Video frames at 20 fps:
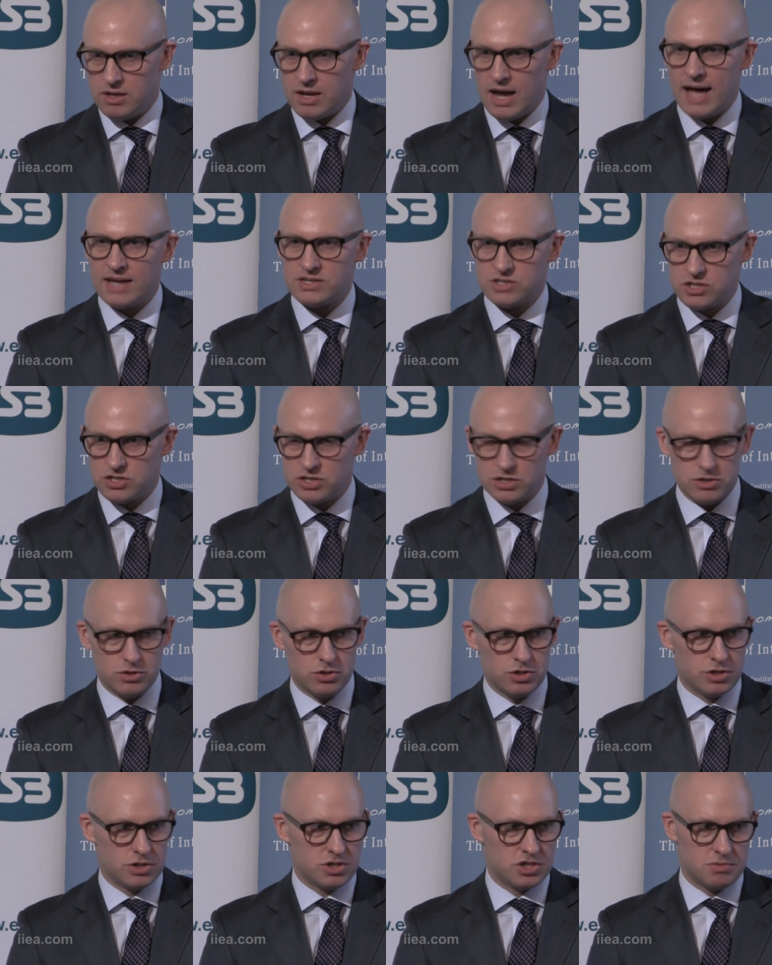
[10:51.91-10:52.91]
has a
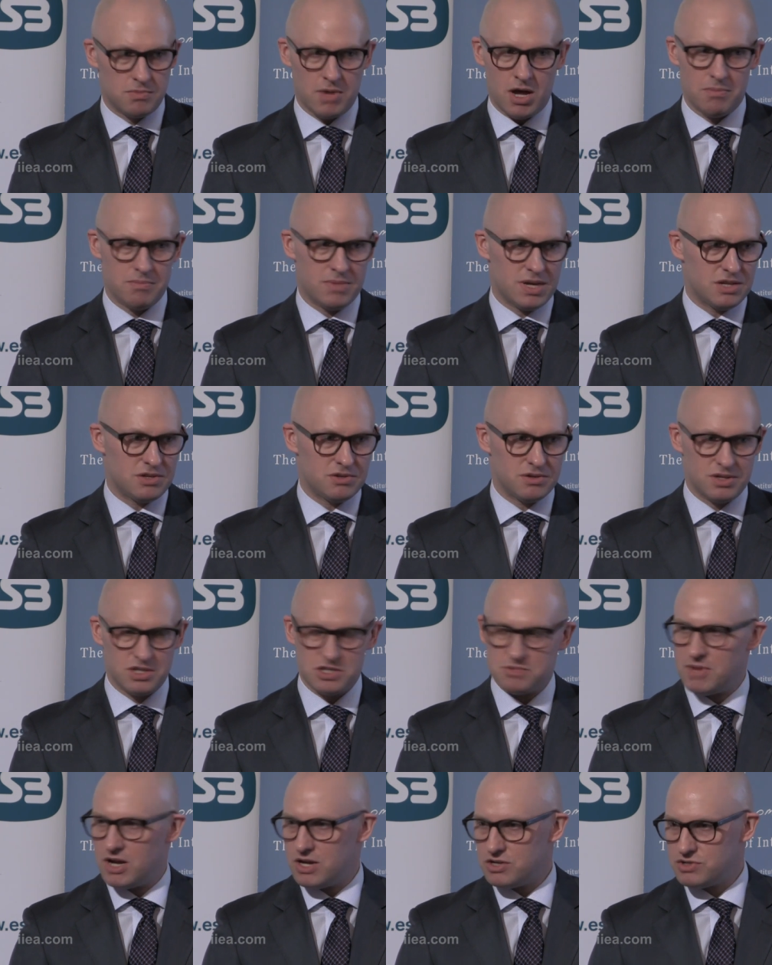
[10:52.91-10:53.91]
solution, smart
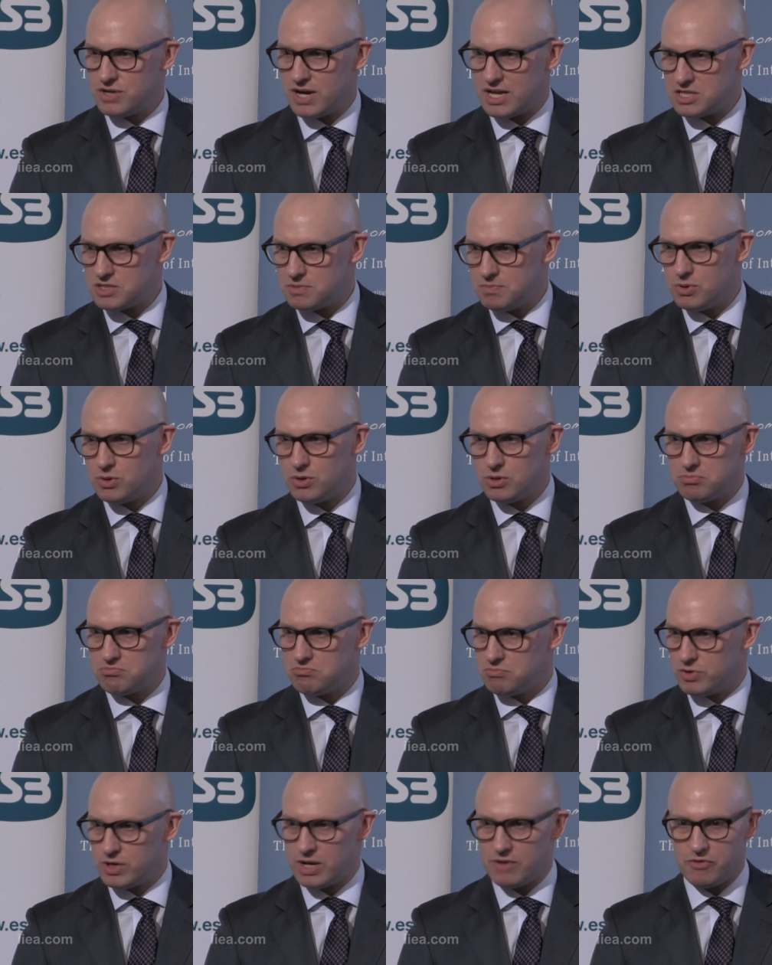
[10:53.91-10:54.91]
metering, smart
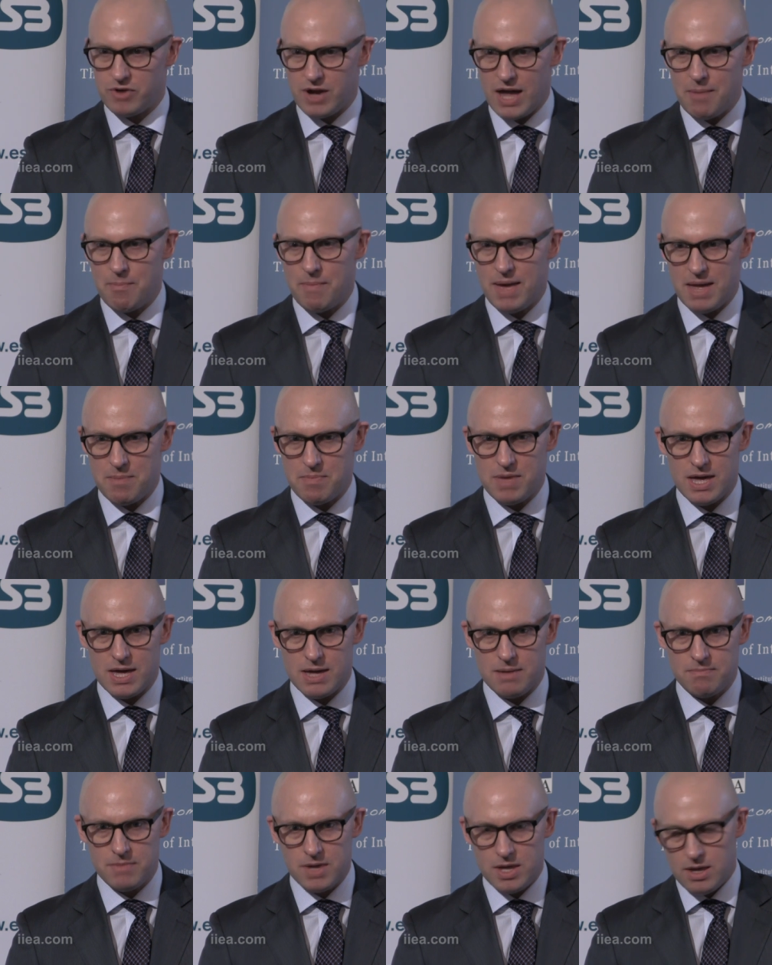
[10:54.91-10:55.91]
transport, whatever it may
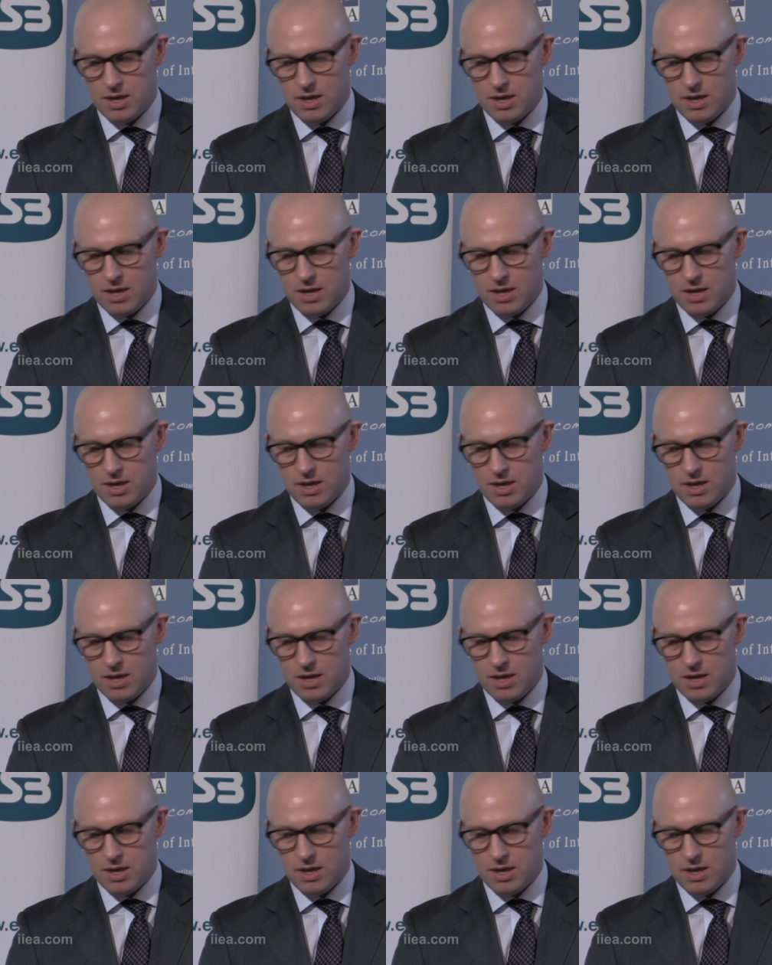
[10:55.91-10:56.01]
be,